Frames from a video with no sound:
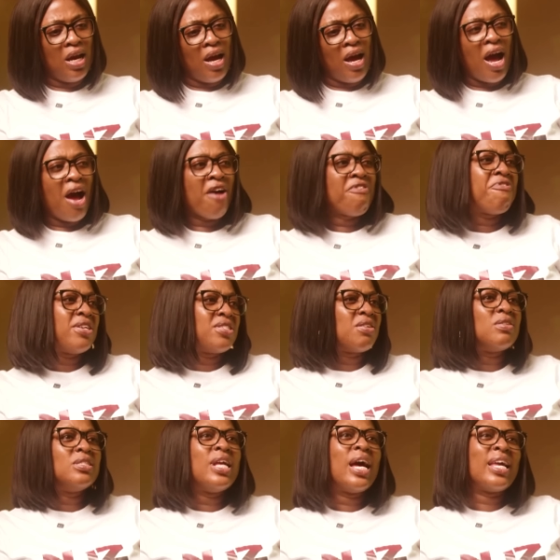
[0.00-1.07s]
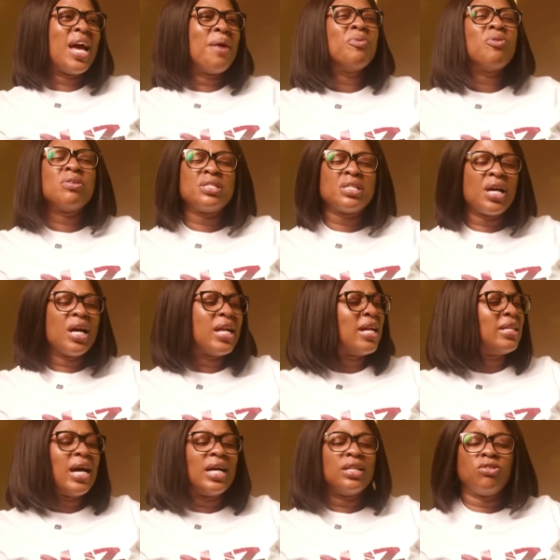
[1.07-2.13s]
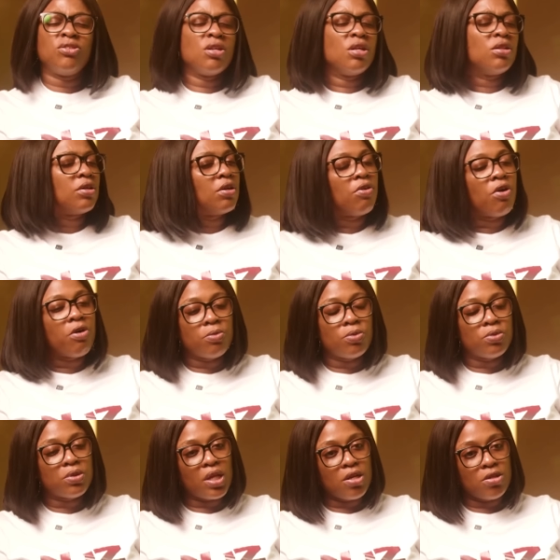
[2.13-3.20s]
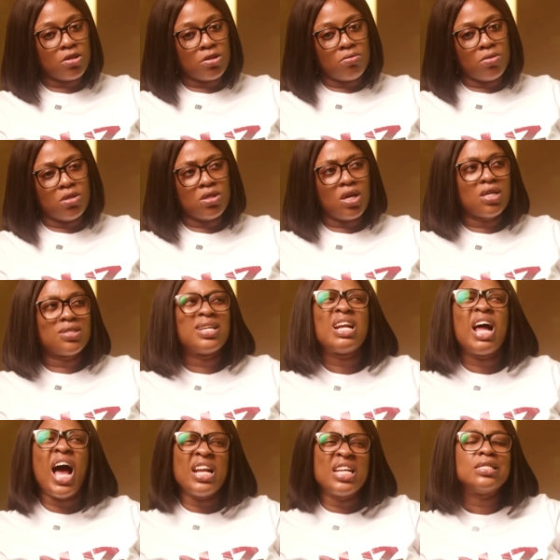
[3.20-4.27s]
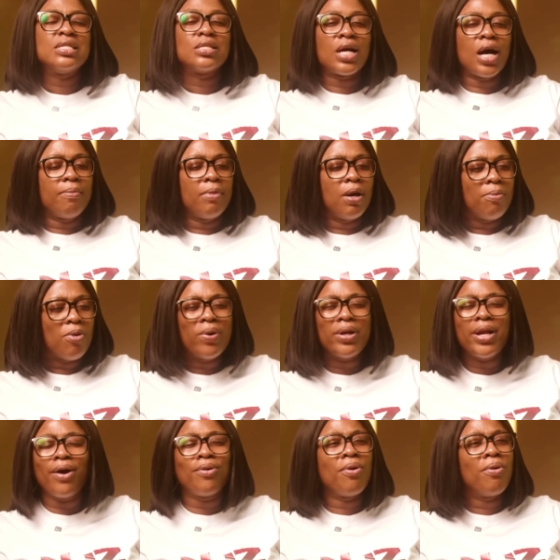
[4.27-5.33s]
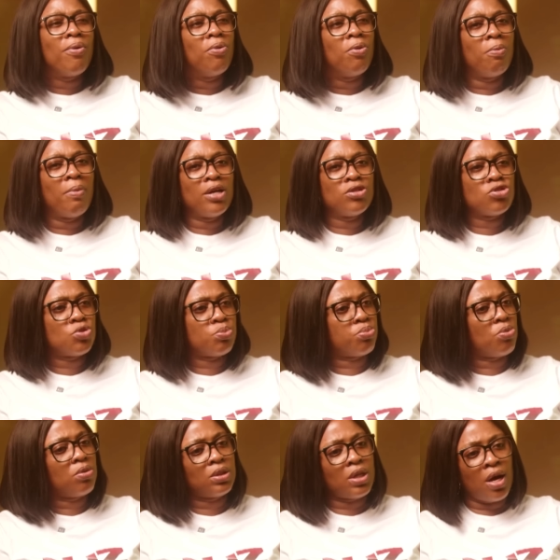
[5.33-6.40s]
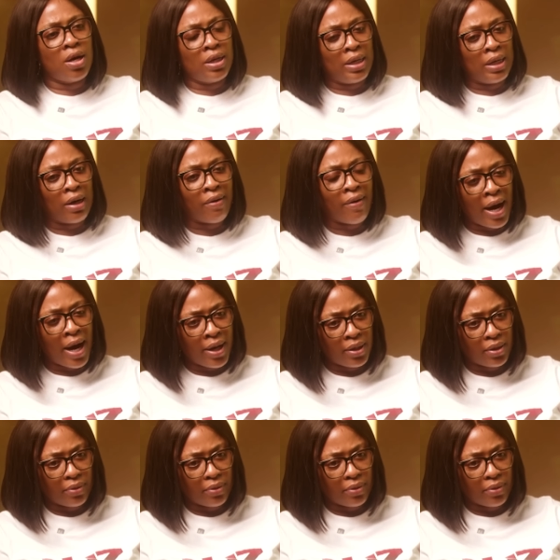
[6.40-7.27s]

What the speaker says: at first I was like, yeah, because the girl had done a lot of horrible things to me. So I said, this is karma. But when I got home, I just broke down and cried.